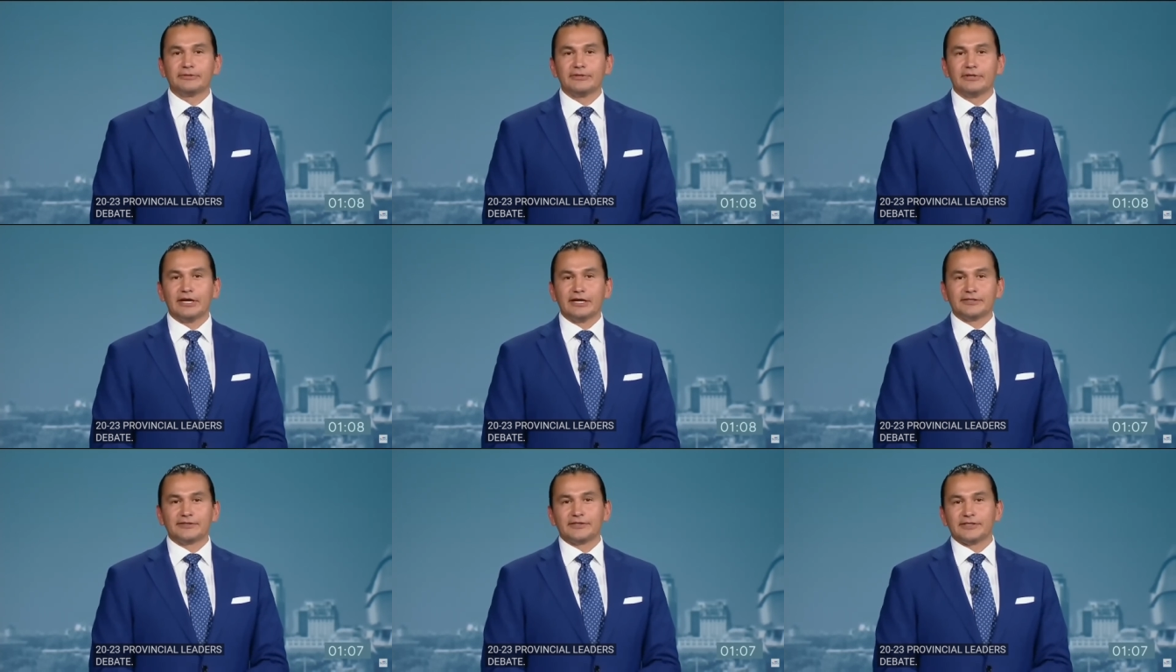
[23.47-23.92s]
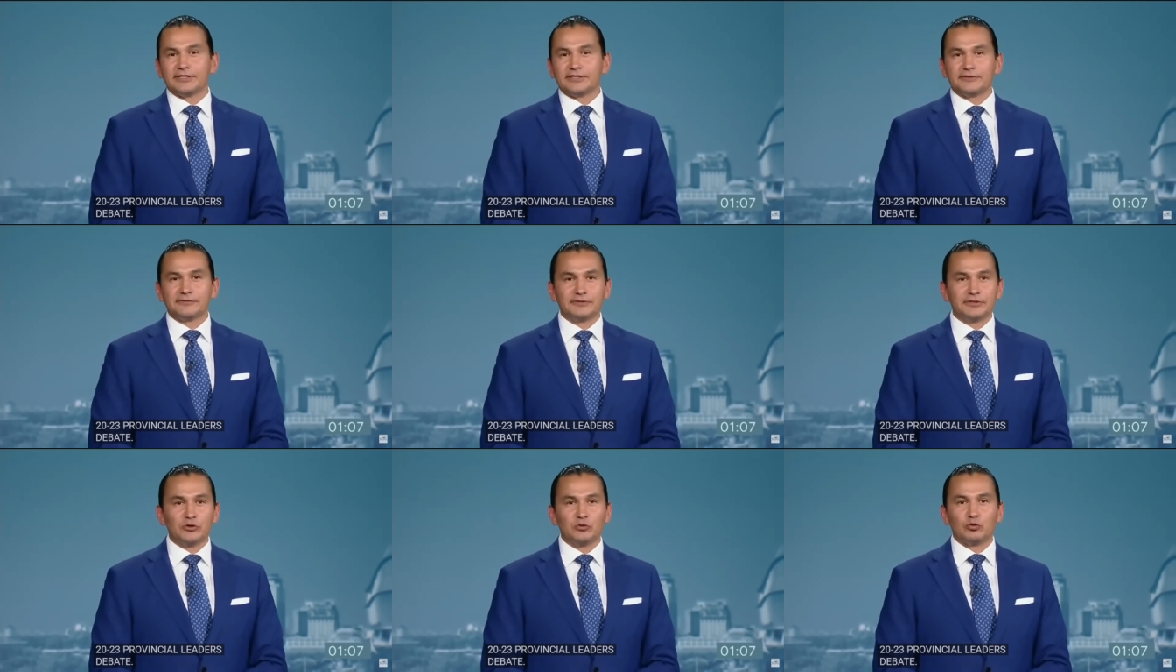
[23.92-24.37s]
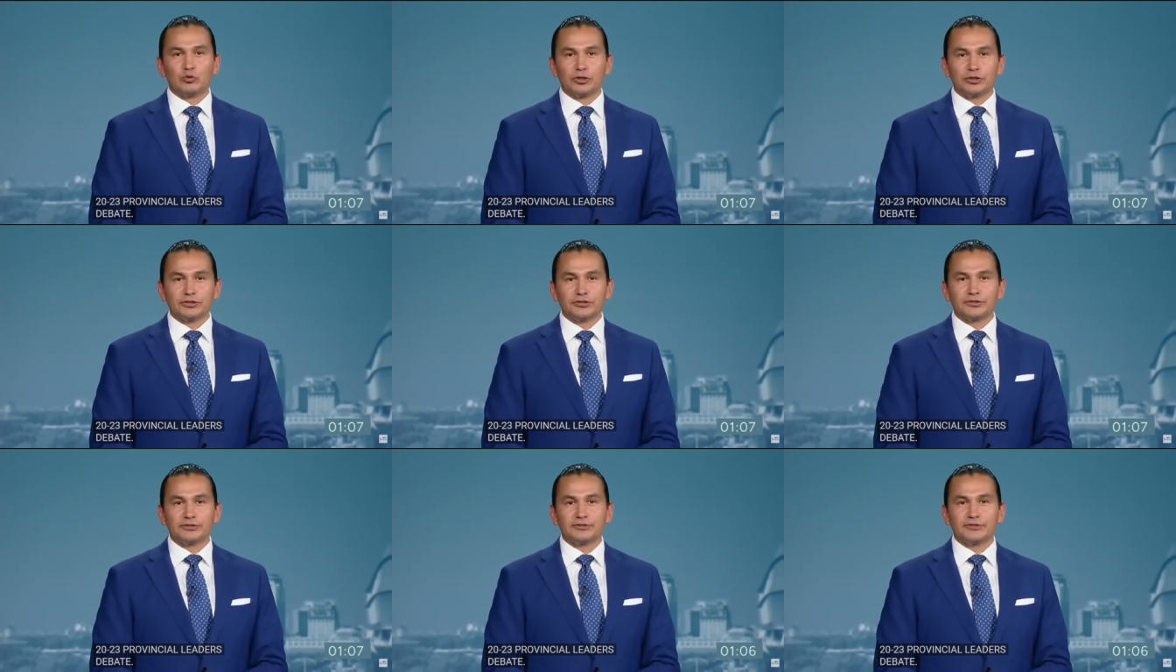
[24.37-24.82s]
as things feel
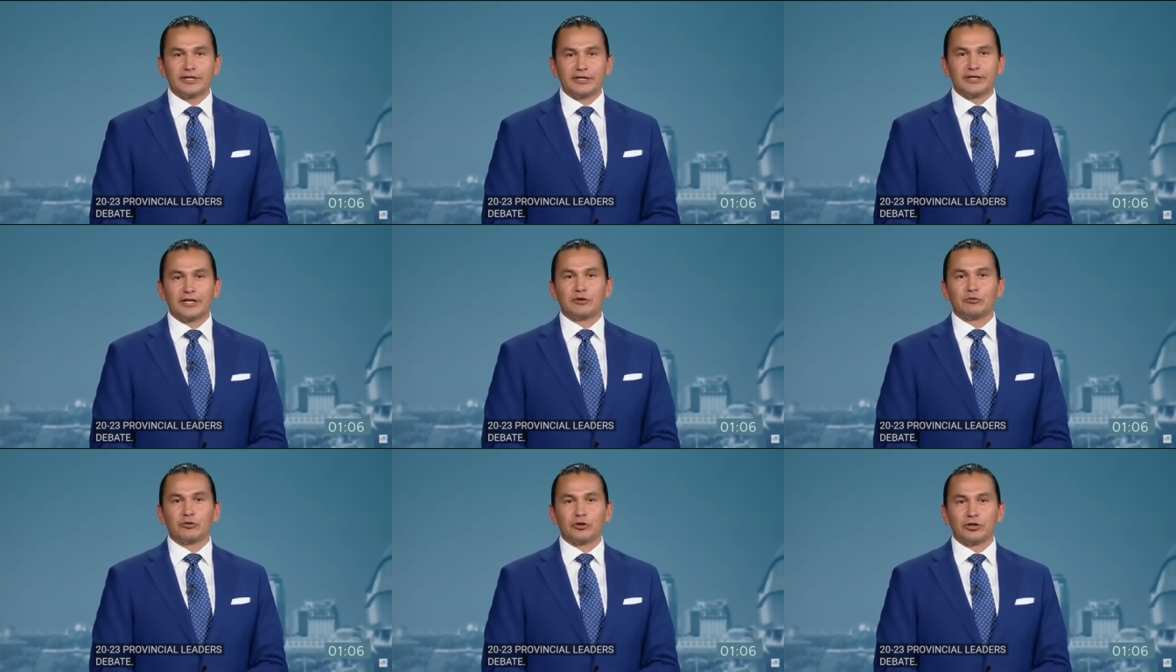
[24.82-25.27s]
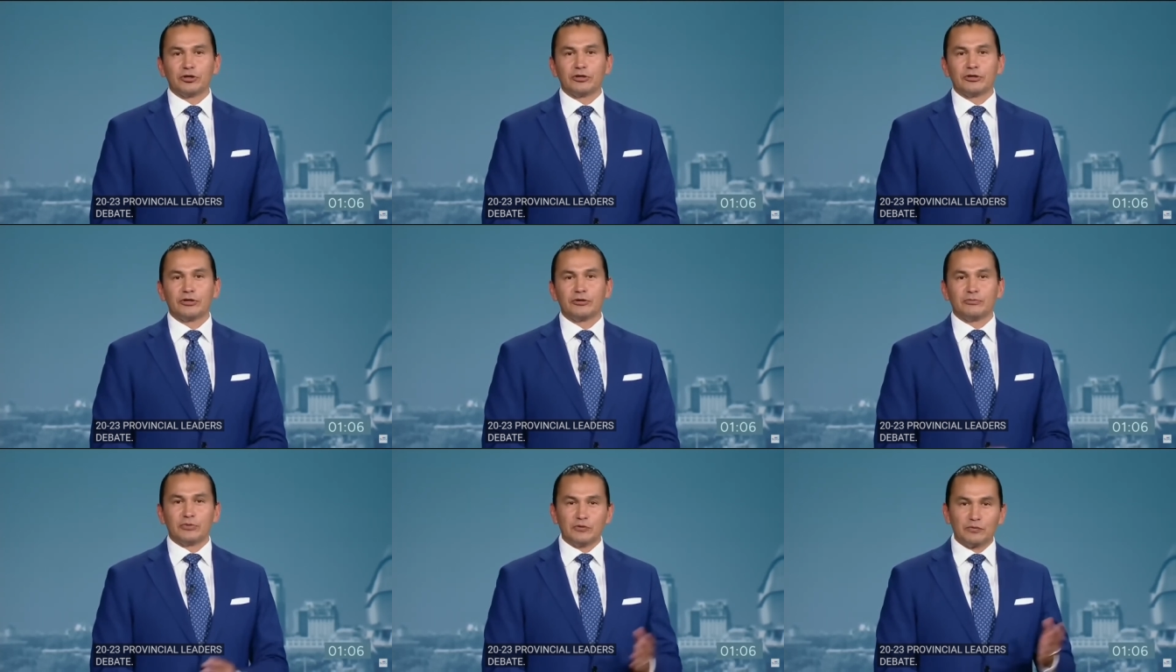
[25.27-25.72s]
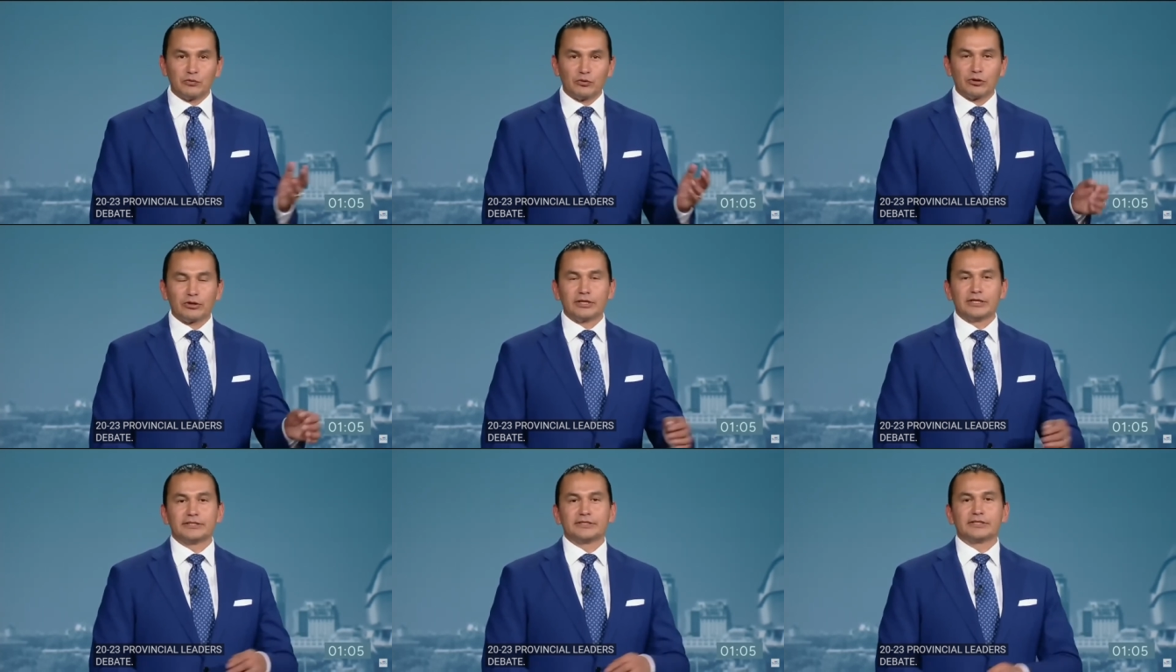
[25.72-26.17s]
worse than they were
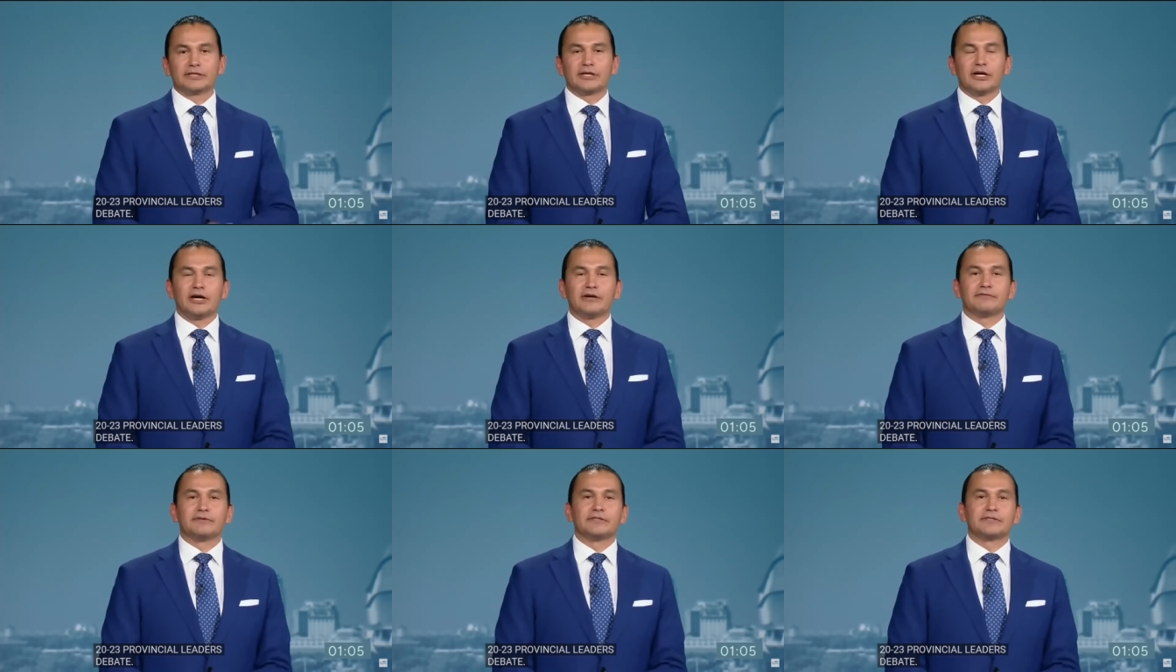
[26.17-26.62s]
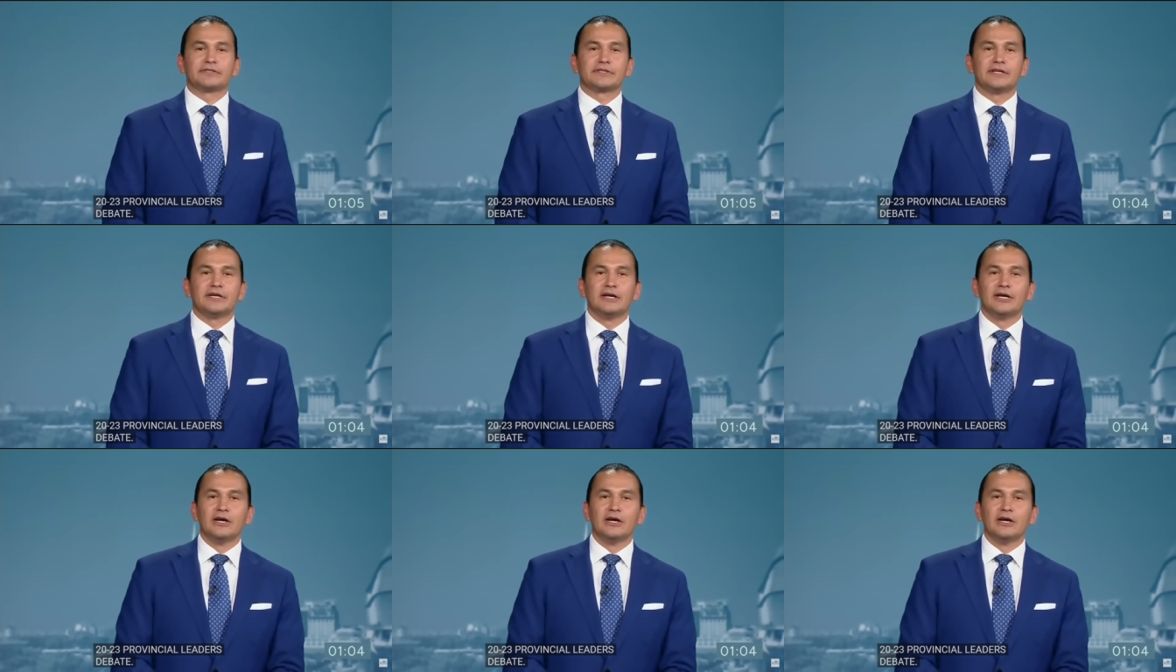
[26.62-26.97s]
before they took office?